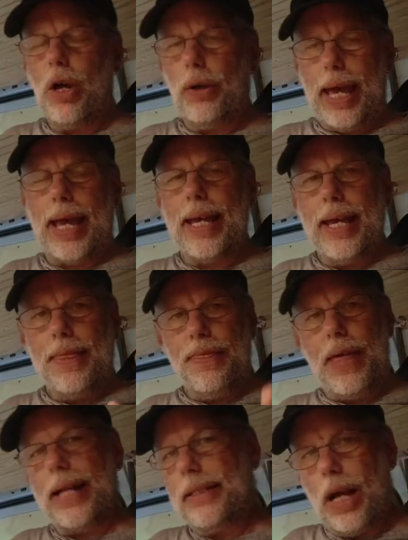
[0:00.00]
Okay,
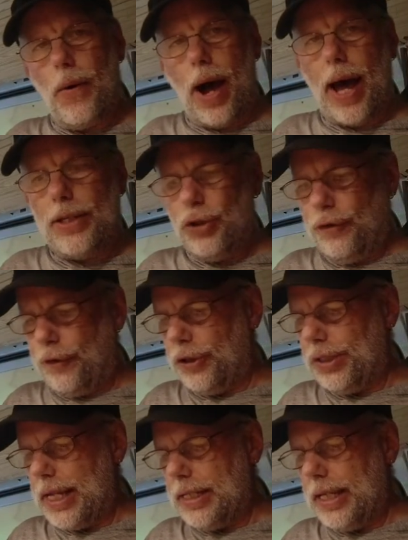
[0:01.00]
that's how I do
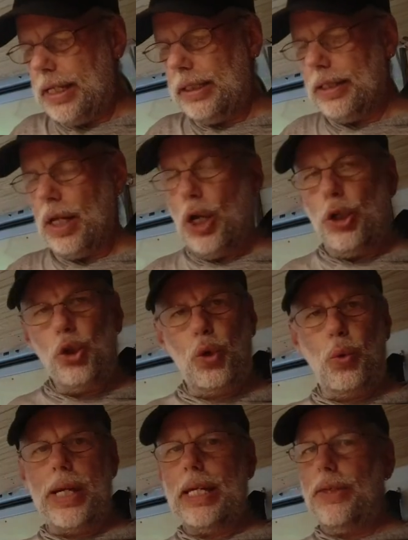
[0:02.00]
first aid kits.
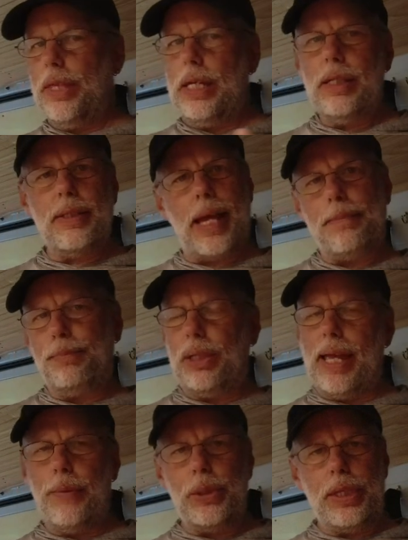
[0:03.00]
Tweak these and
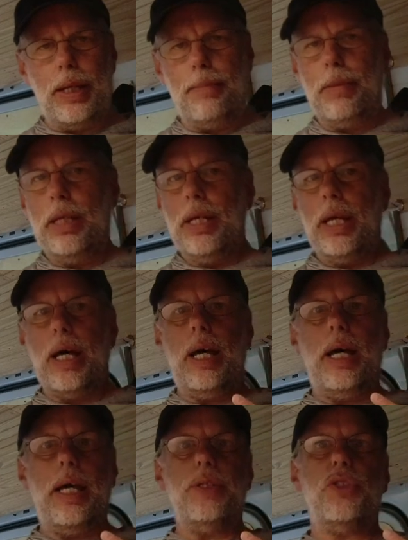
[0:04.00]
play with them.
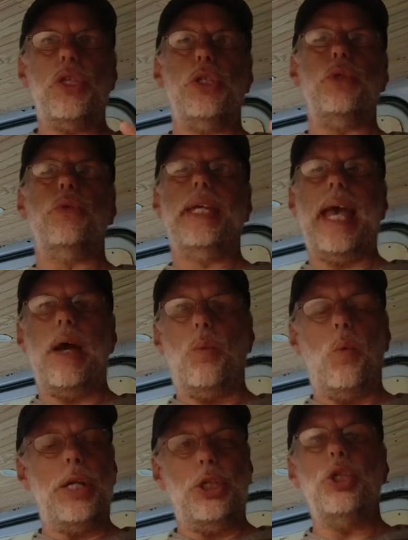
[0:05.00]
So that you get
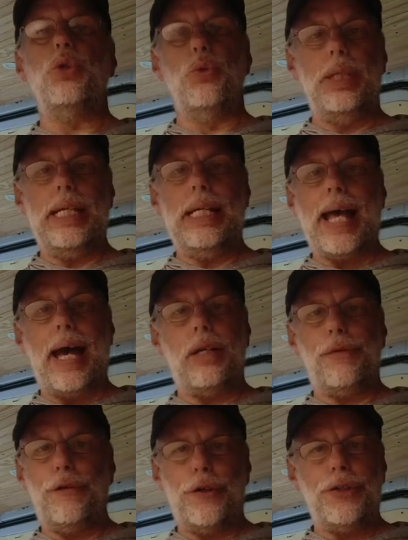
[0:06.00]
what you need out
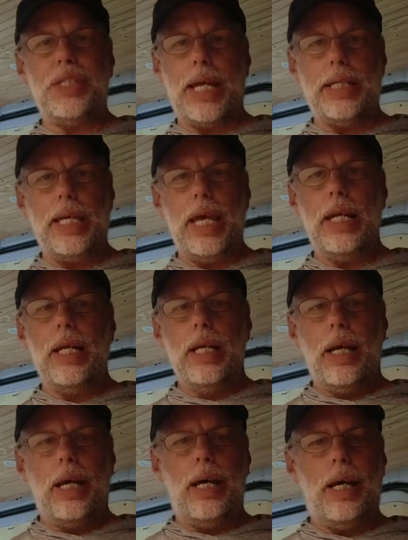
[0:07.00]
of a first aid kit.
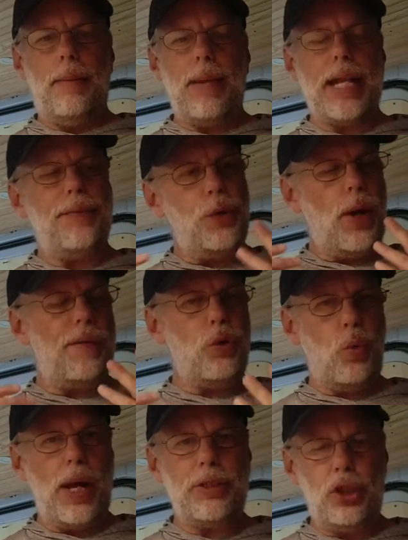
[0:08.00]
And if you have
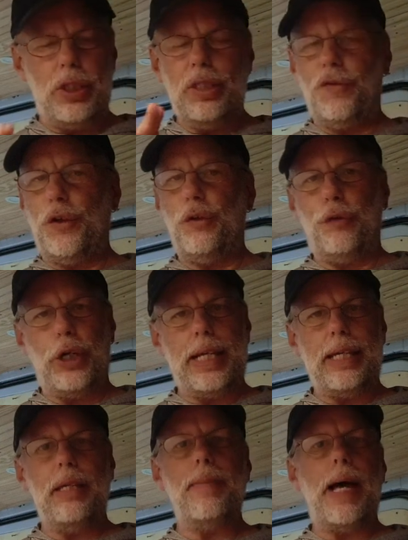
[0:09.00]
questions, feel free
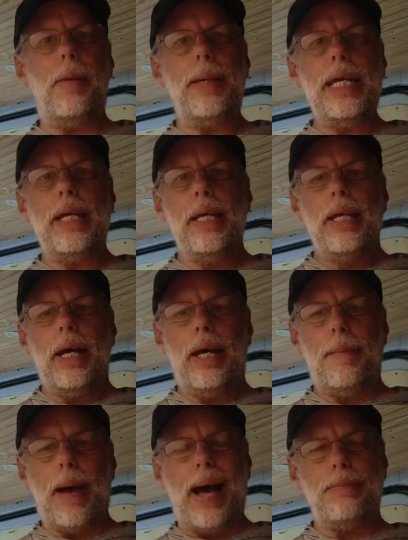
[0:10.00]
to email me.
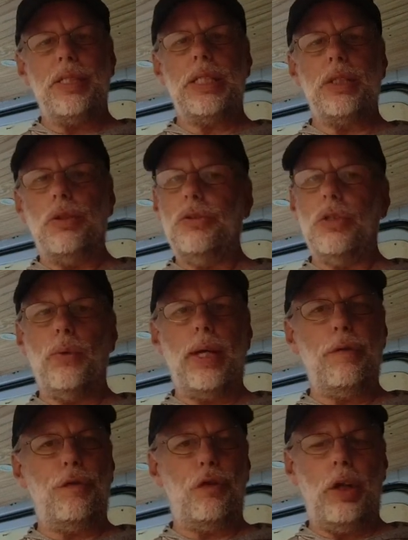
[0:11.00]
I'm still
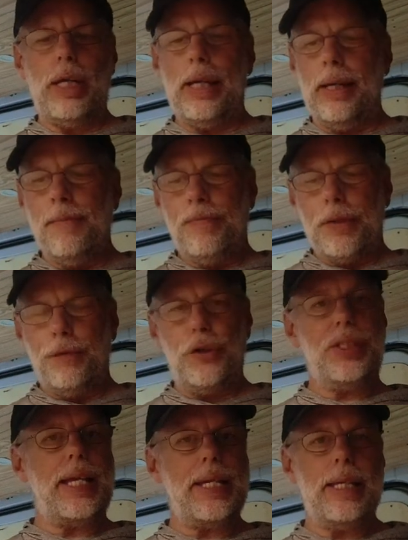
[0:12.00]
doing free
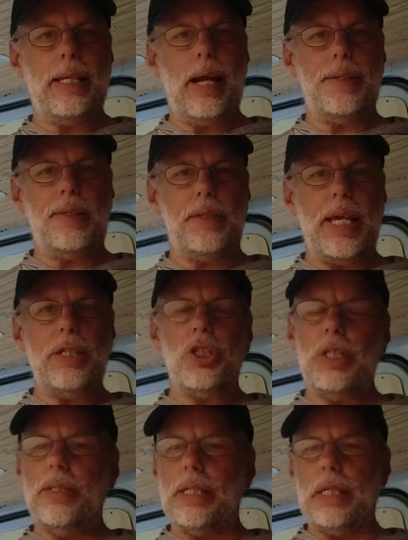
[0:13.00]
first aid kit
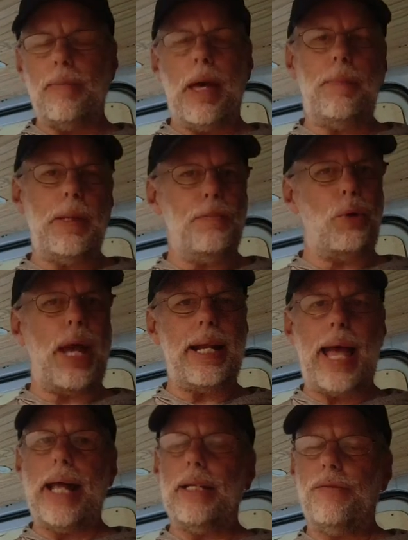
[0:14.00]
consultations. Email me,
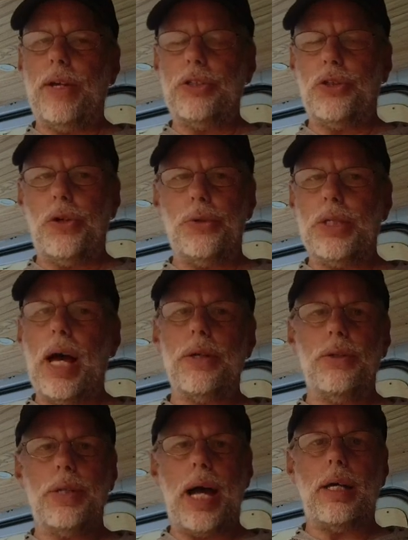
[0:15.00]

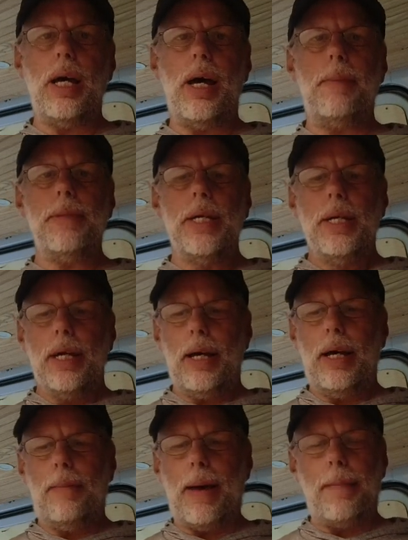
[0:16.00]
brett@adventureotaku.com.
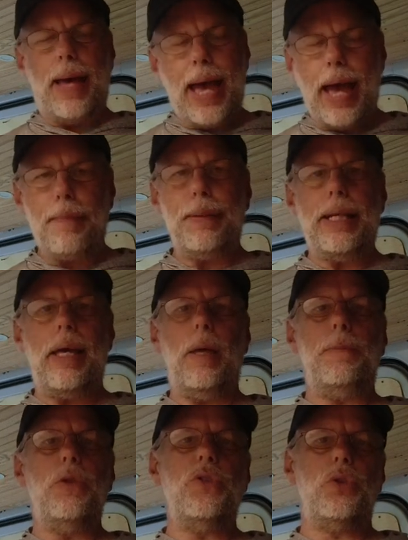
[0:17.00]
I'm happy to
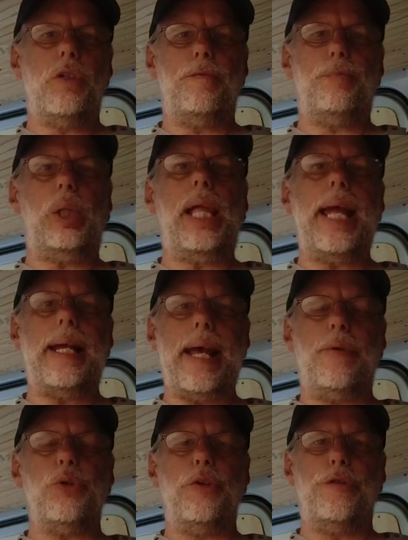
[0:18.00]
help you sort of plan
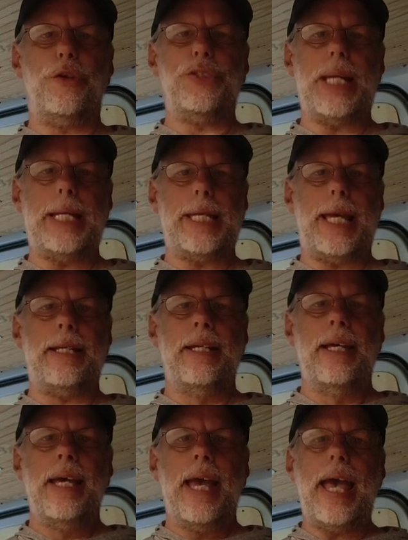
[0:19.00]
out your first aid kit.
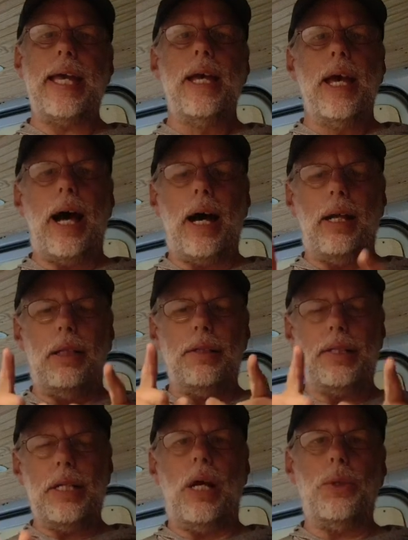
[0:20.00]
Hey, I'll
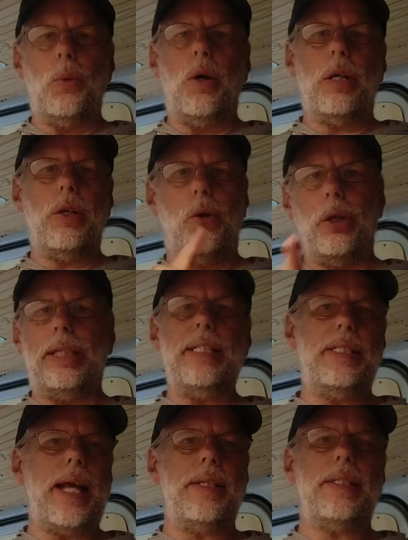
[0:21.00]
see you on the water or at
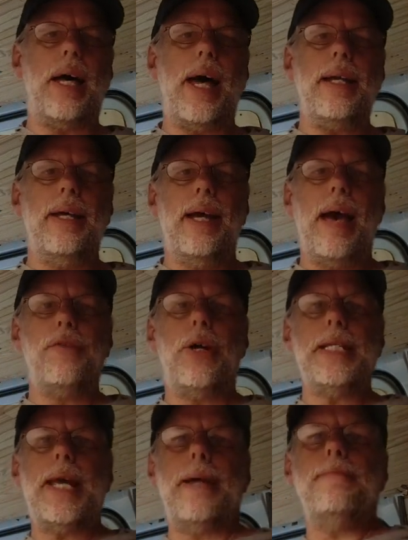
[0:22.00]
least outside. Have a
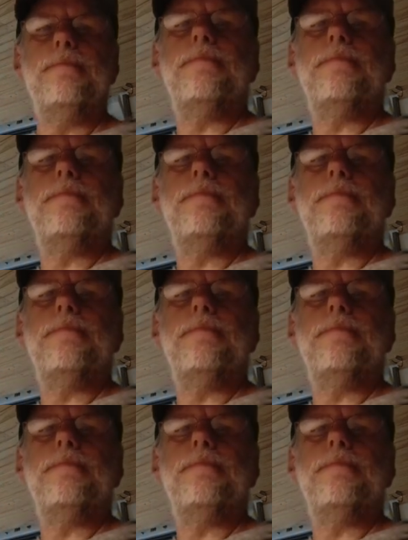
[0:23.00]
great day.